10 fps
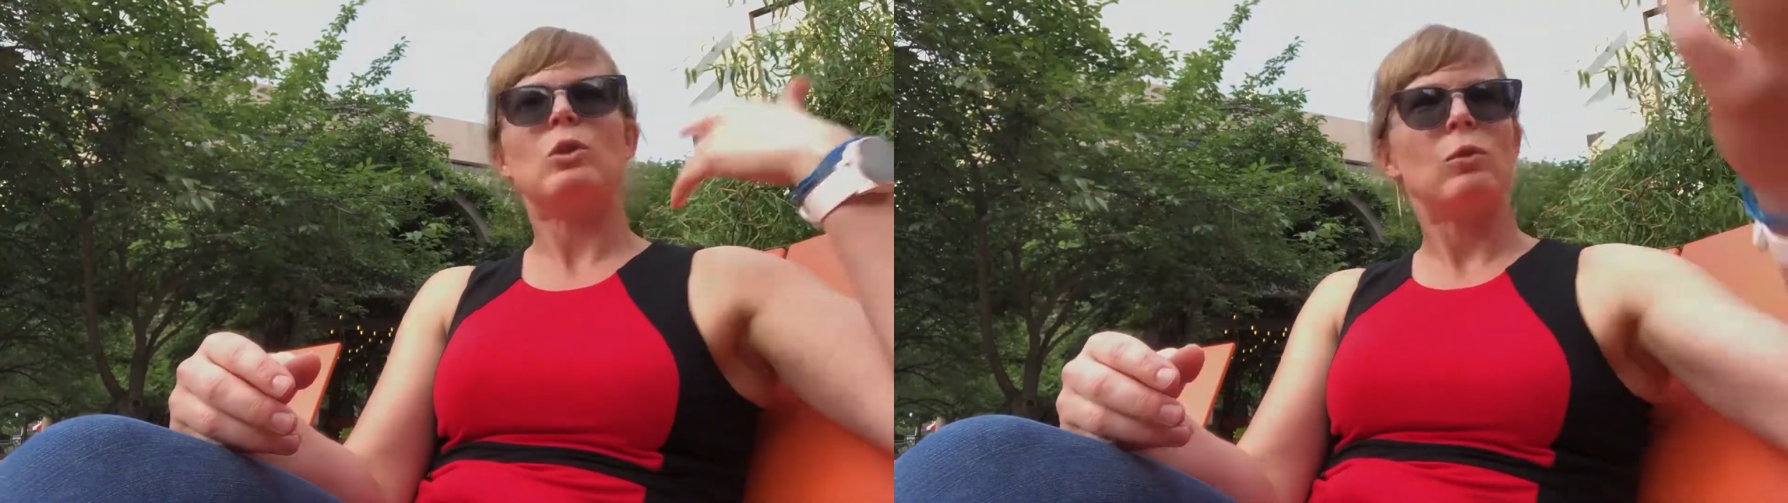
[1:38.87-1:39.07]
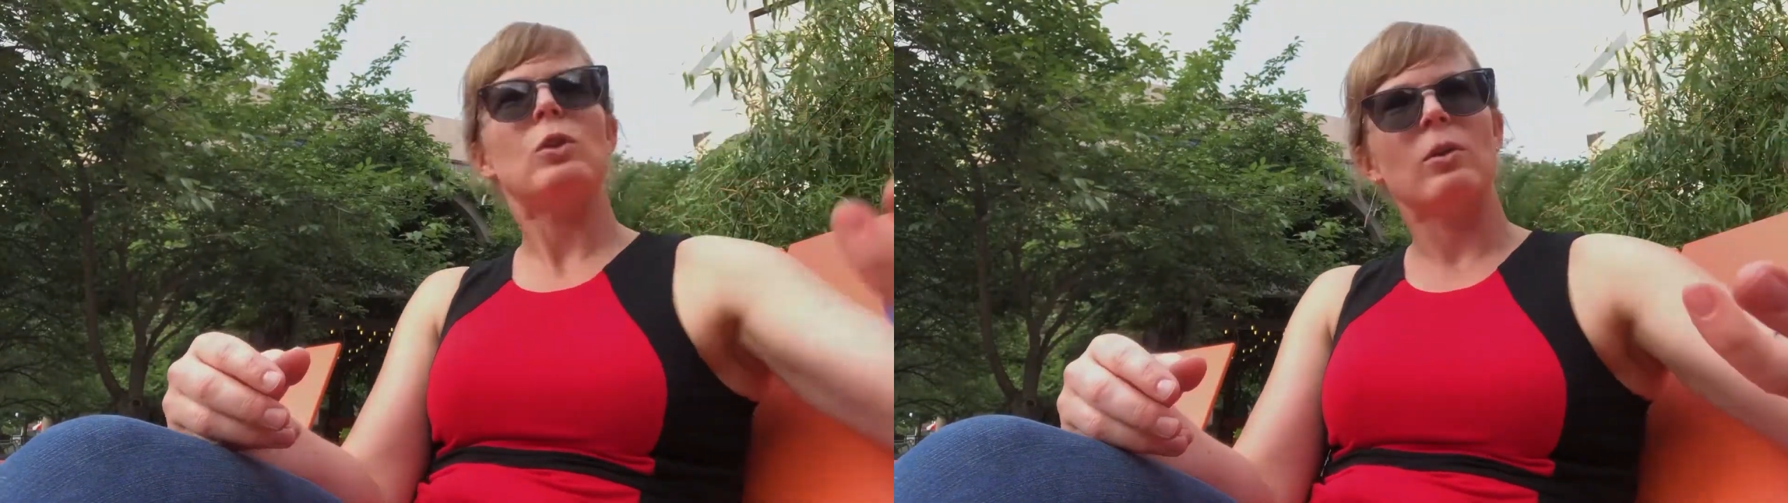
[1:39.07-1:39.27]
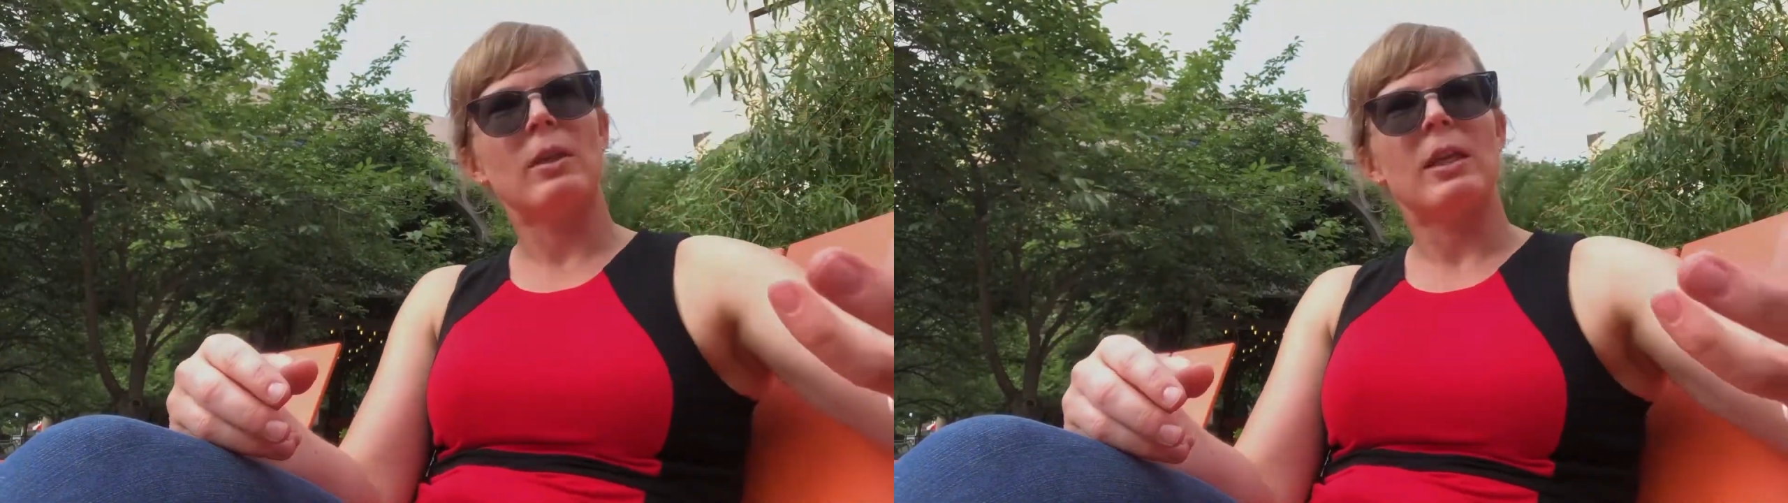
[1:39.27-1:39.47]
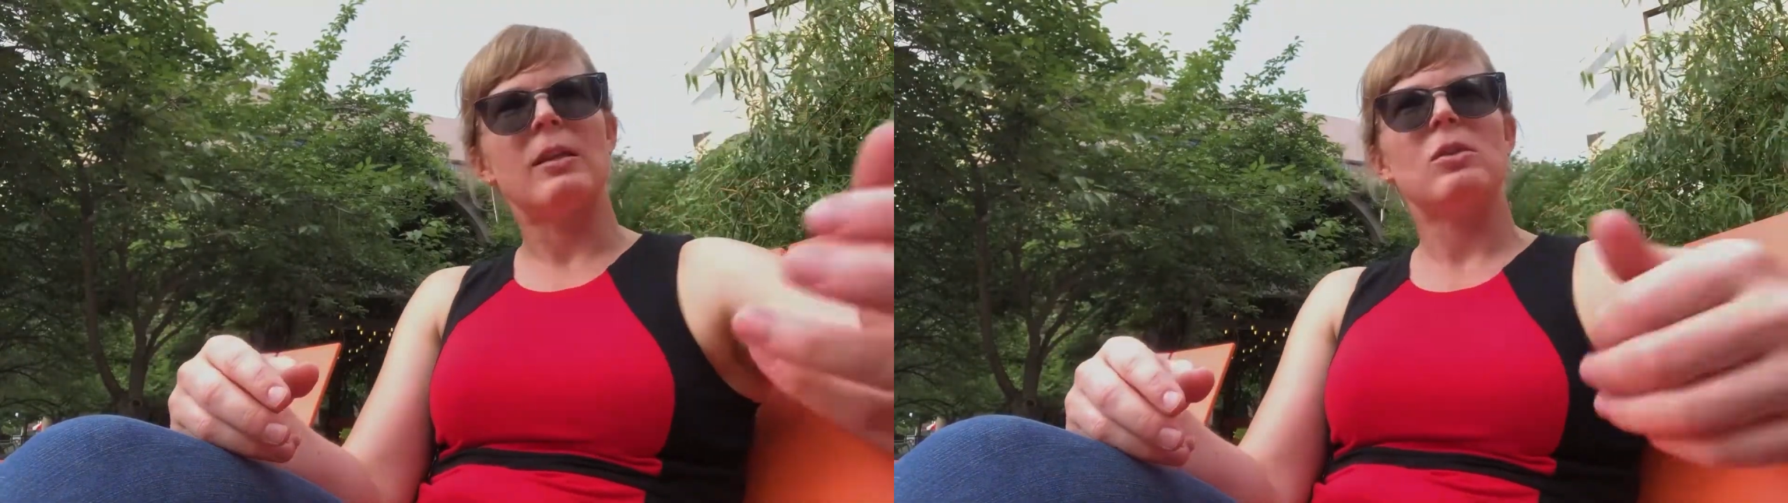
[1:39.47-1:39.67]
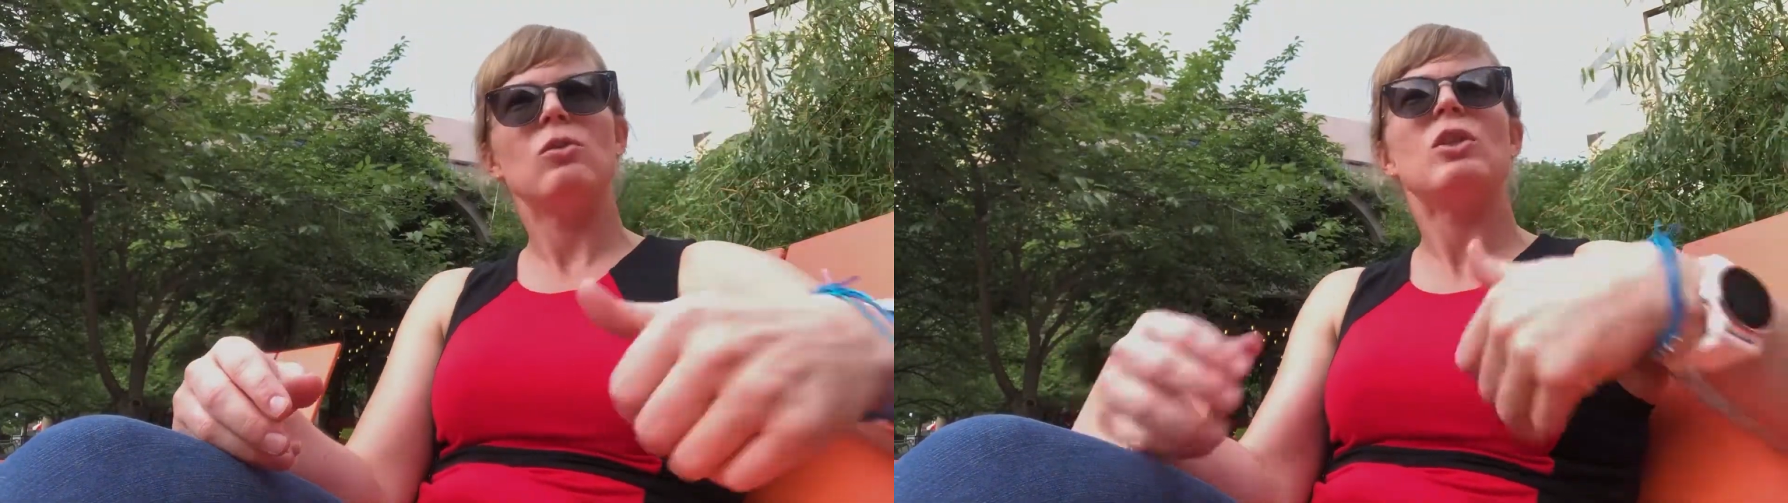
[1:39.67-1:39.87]
do certain
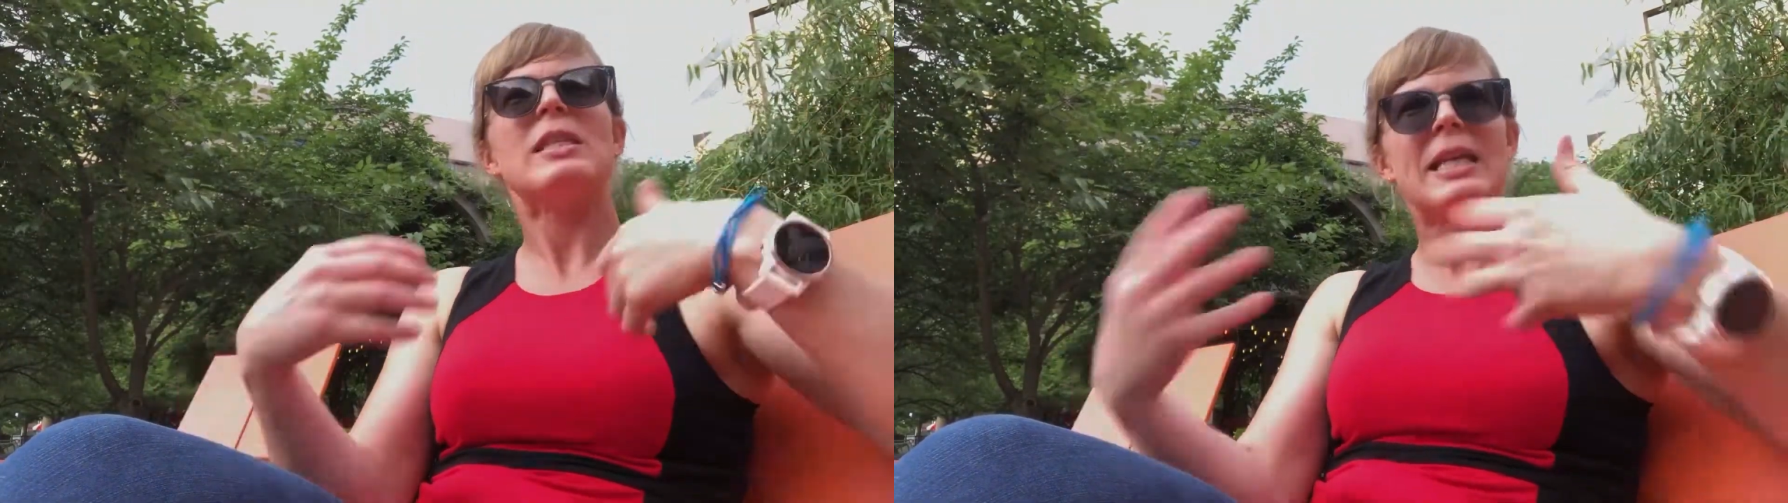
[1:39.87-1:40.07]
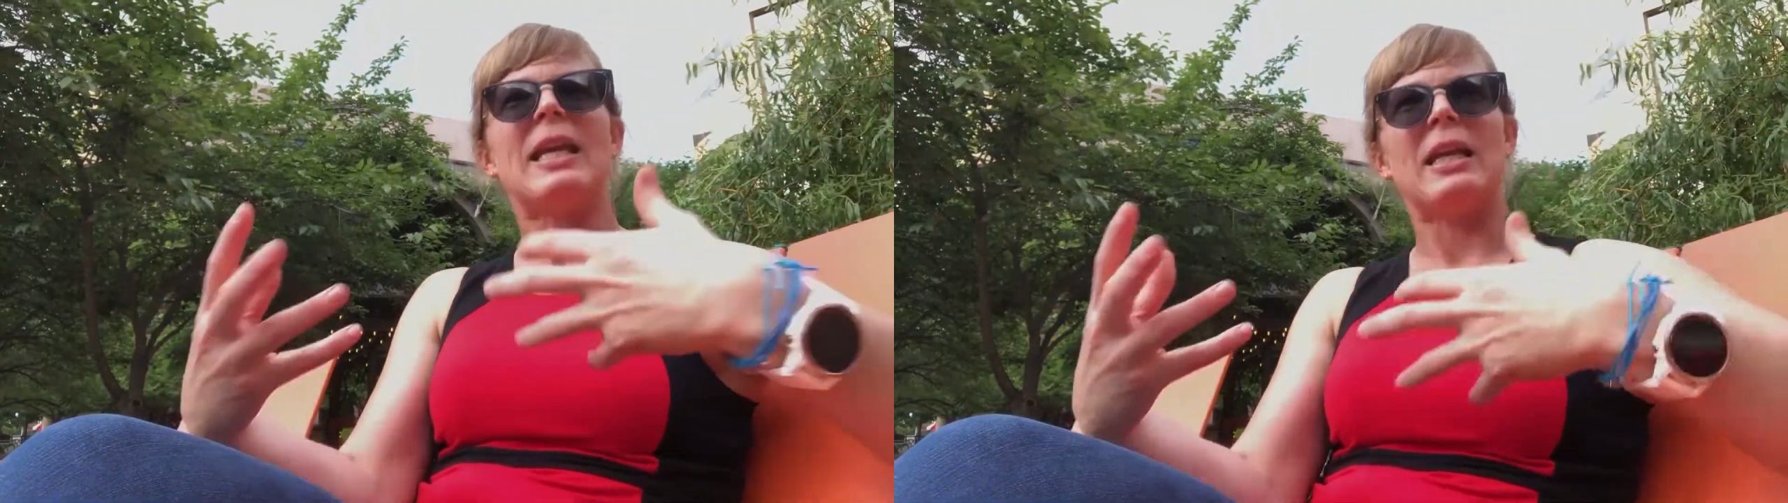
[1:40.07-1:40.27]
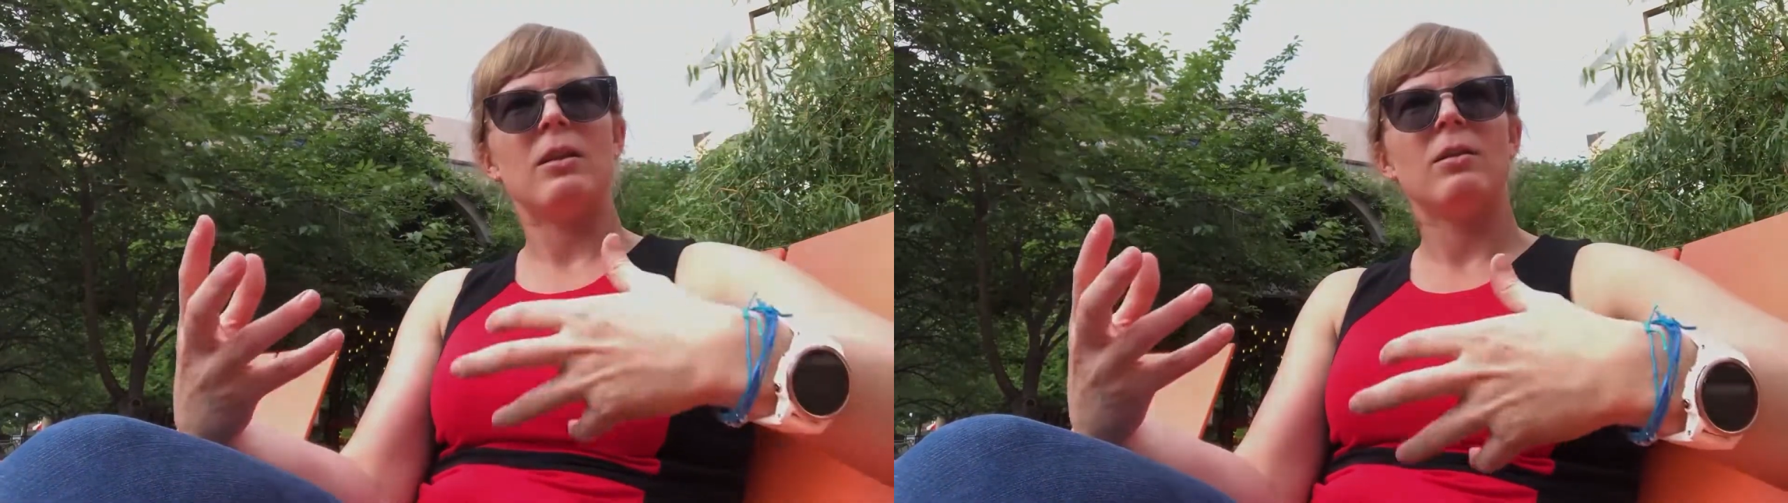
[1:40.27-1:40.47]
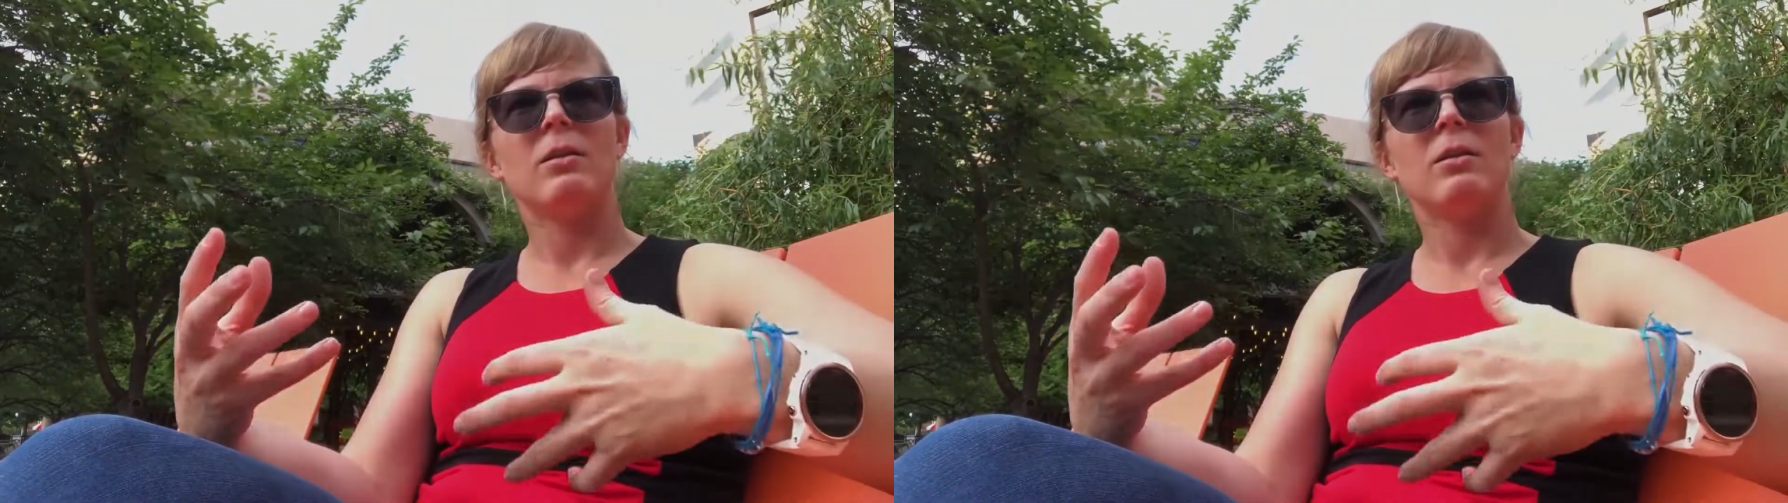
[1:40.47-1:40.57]
things. You just get it